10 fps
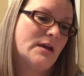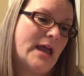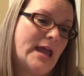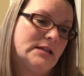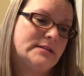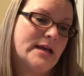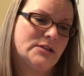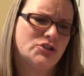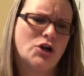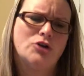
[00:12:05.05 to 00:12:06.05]
Anne
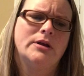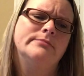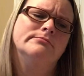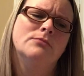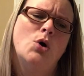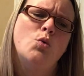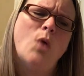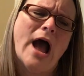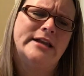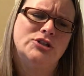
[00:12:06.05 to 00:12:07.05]
said sternly,
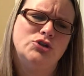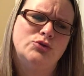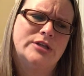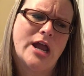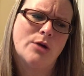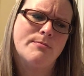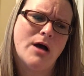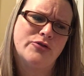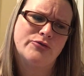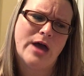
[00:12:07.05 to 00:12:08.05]
"Why did you scare
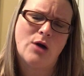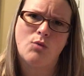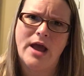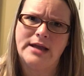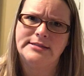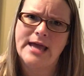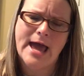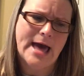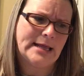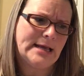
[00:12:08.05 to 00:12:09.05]
Mother that way,
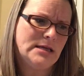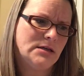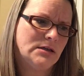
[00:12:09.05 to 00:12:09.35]
Daddy?"